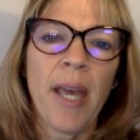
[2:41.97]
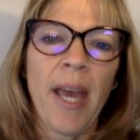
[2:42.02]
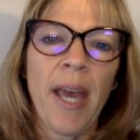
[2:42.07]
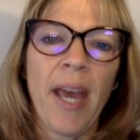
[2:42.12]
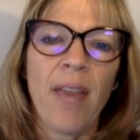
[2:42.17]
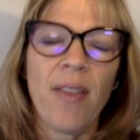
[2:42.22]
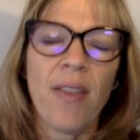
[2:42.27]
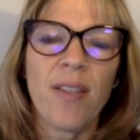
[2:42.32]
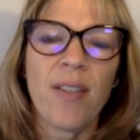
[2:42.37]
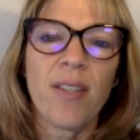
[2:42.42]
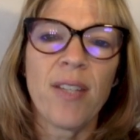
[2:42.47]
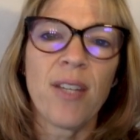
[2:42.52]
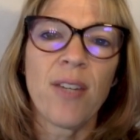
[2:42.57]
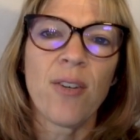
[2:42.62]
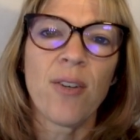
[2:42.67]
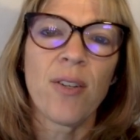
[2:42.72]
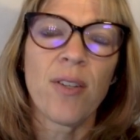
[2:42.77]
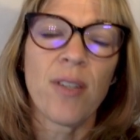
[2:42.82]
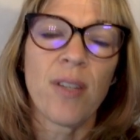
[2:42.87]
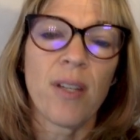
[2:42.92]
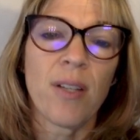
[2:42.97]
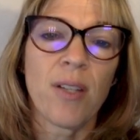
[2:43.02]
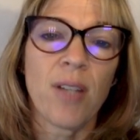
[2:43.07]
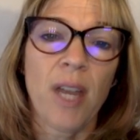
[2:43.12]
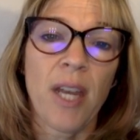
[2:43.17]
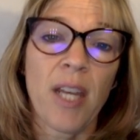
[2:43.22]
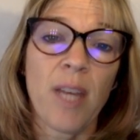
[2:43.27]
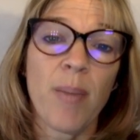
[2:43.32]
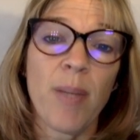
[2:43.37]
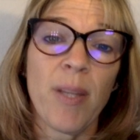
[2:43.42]
And this here is a
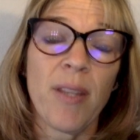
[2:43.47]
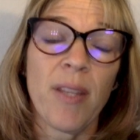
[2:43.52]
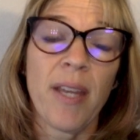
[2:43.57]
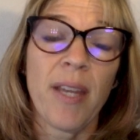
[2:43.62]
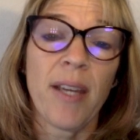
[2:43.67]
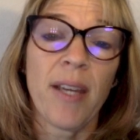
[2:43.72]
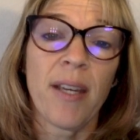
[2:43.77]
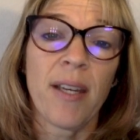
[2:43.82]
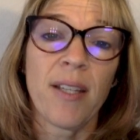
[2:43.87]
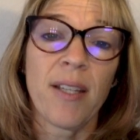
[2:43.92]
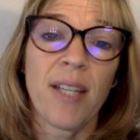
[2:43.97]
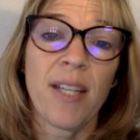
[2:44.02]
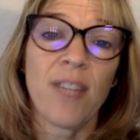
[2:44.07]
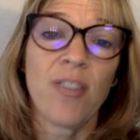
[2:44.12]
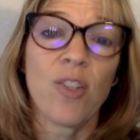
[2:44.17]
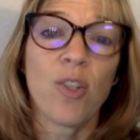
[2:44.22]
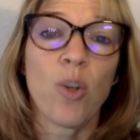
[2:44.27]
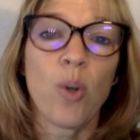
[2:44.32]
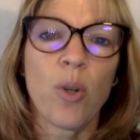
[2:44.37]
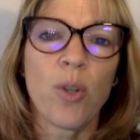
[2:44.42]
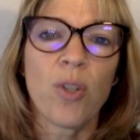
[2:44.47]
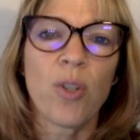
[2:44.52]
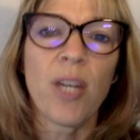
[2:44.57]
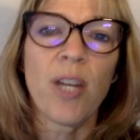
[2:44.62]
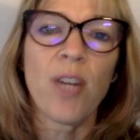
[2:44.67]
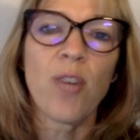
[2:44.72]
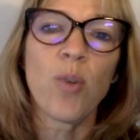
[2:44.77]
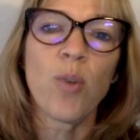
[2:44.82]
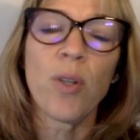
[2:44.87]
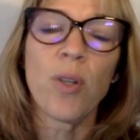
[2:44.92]
document that contains a course
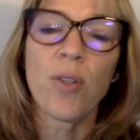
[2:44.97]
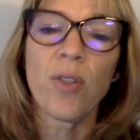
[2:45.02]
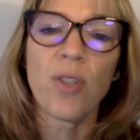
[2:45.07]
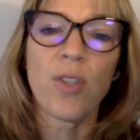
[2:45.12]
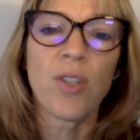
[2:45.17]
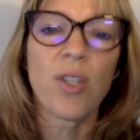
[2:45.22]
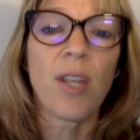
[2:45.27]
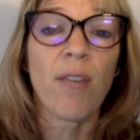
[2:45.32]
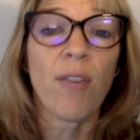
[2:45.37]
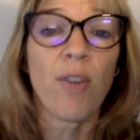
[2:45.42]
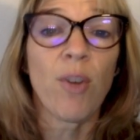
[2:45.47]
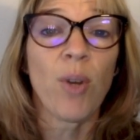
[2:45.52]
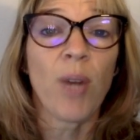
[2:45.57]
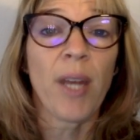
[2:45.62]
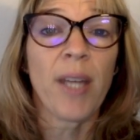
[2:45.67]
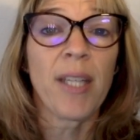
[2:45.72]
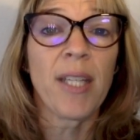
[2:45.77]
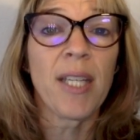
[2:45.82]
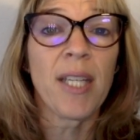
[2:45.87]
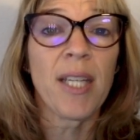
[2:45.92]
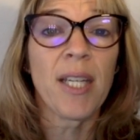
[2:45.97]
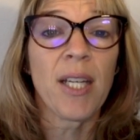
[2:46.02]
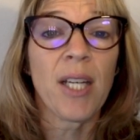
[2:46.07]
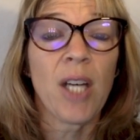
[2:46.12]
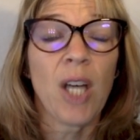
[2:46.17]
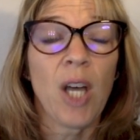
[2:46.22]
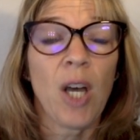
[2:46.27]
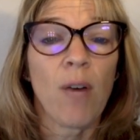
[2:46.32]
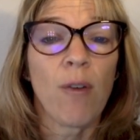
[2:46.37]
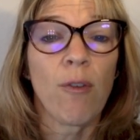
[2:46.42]
schedule, just to give you an
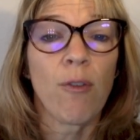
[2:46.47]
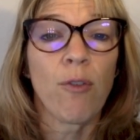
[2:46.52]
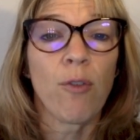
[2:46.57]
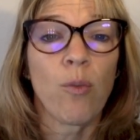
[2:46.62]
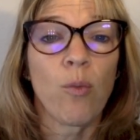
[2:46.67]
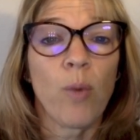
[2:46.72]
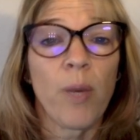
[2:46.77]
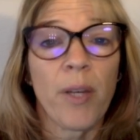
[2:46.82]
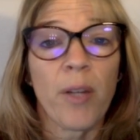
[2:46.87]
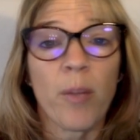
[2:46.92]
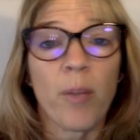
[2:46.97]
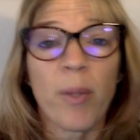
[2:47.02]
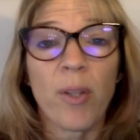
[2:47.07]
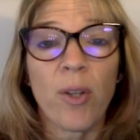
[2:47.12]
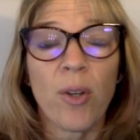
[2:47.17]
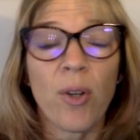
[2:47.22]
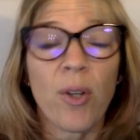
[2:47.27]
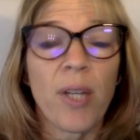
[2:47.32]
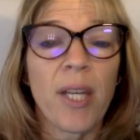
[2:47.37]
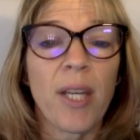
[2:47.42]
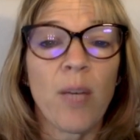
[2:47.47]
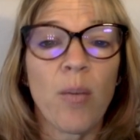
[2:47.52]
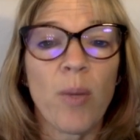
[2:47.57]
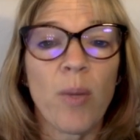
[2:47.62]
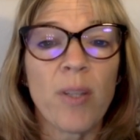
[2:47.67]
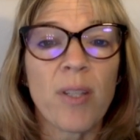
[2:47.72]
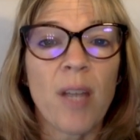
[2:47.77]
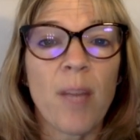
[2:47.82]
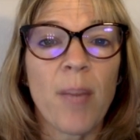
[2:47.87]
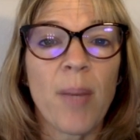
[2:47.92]
idea of what you'll be learning and
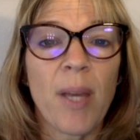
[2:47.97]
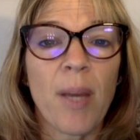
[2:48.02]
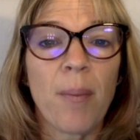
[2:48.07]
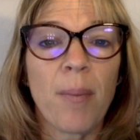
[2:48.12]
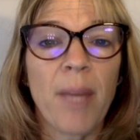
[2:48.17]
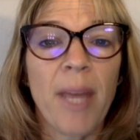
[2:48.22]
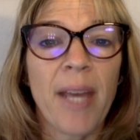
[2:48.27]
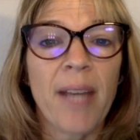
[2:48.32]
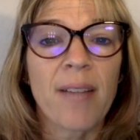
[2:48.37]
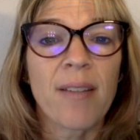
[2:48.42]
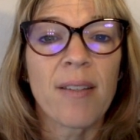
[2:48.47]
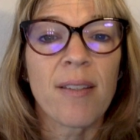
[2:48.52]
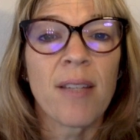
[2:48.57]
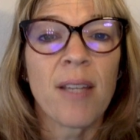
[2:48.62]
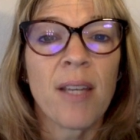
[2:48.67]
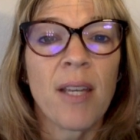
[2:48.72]
what's coming up next.